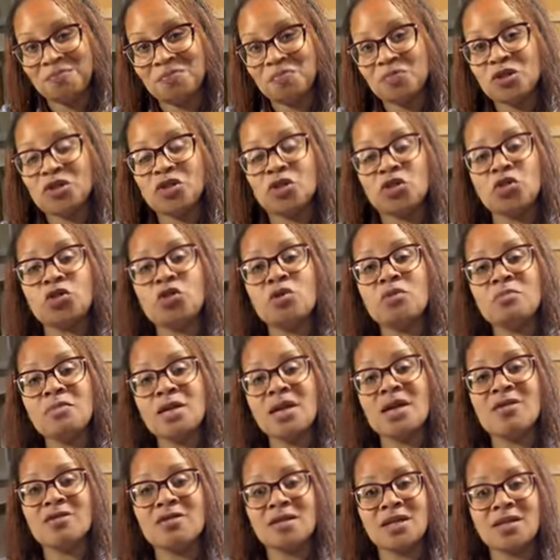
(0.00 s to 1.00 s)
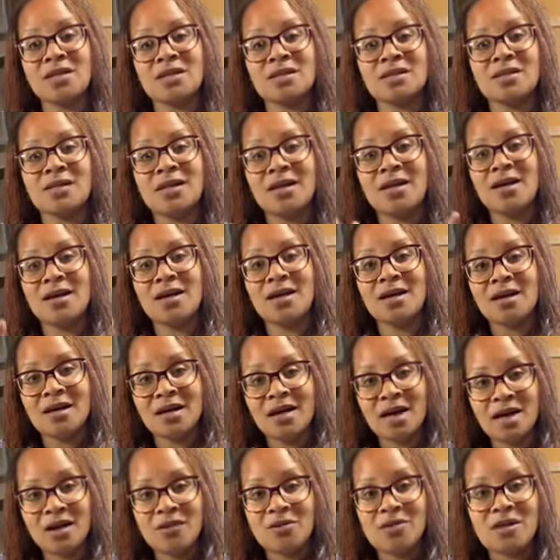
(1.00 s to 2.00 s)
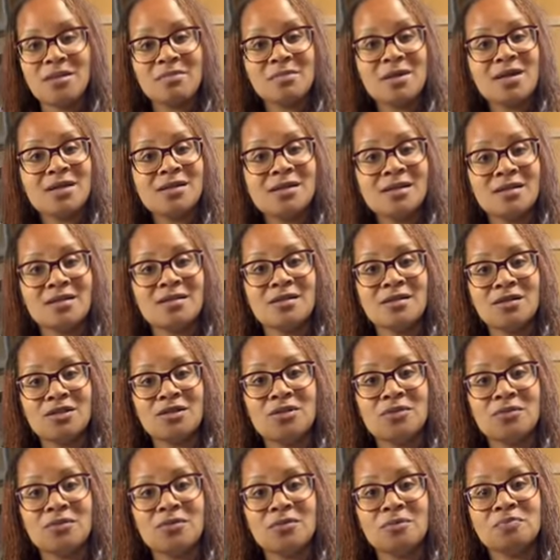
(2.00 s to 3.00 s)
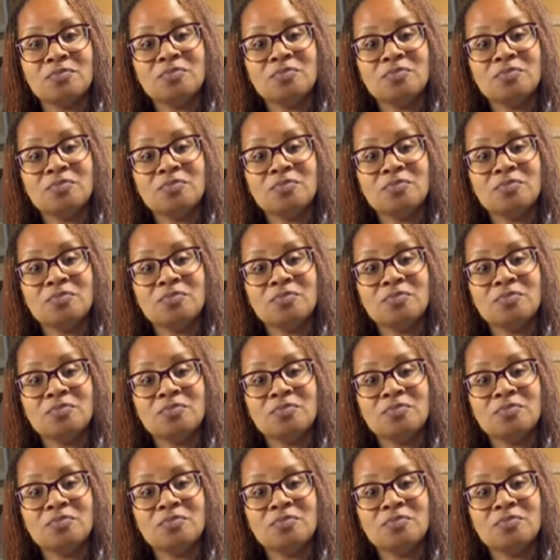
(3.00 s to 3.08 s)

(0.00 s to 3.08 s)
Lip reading: So you make things how they make sense to you.